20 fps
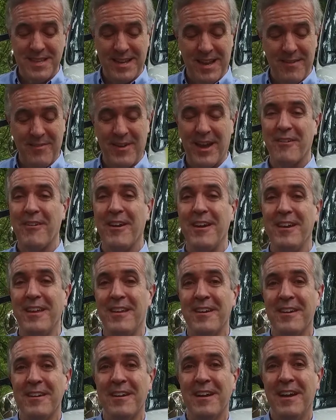like I've got right
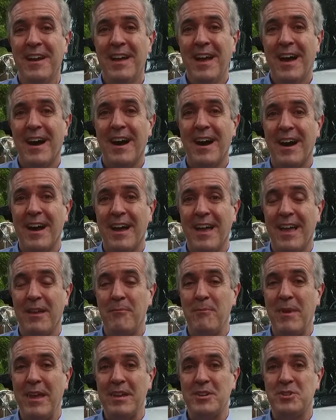here,
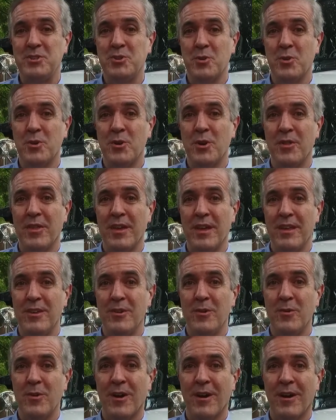and make sure that
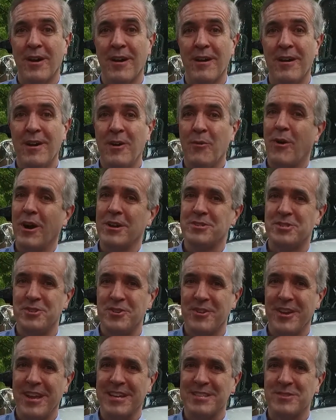you are washing
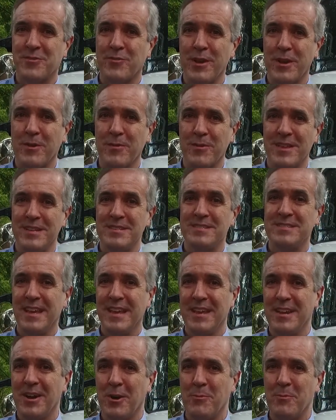your hands frequently,
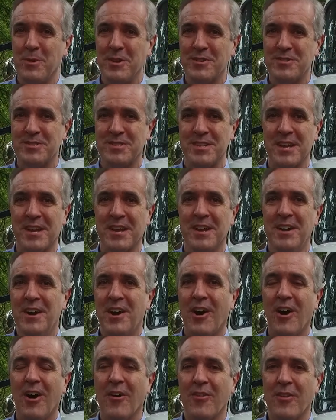staying home when you're sick,
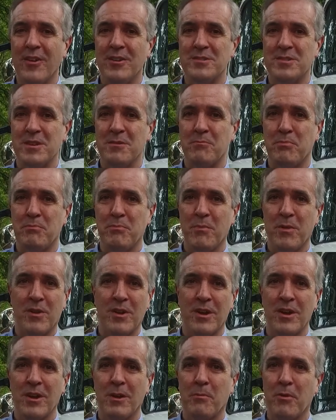all those
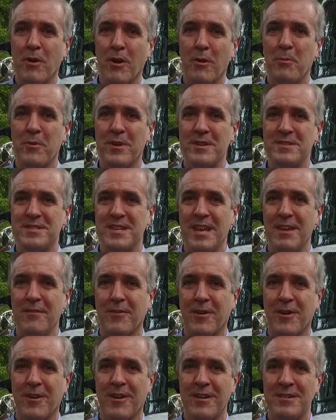good, appropriate
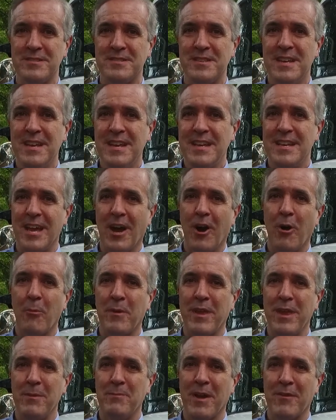safeguards to help
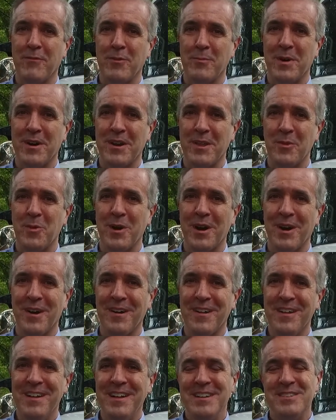keep everybody well.
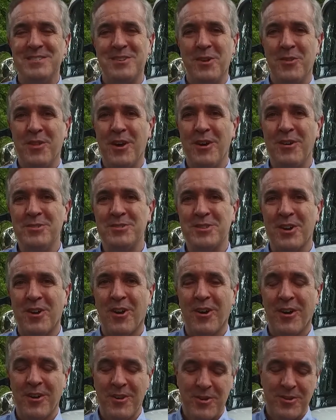So those
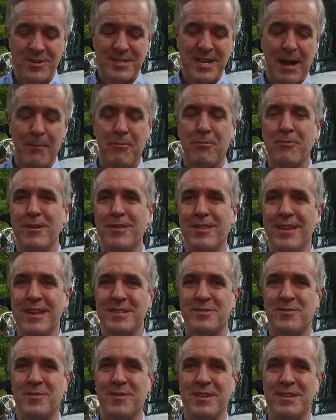are your top 3
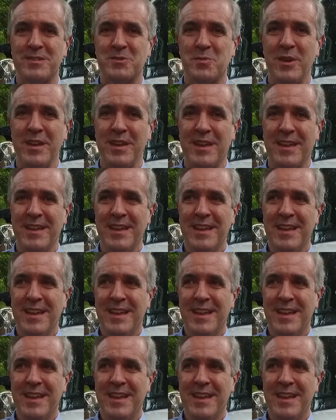things for this week.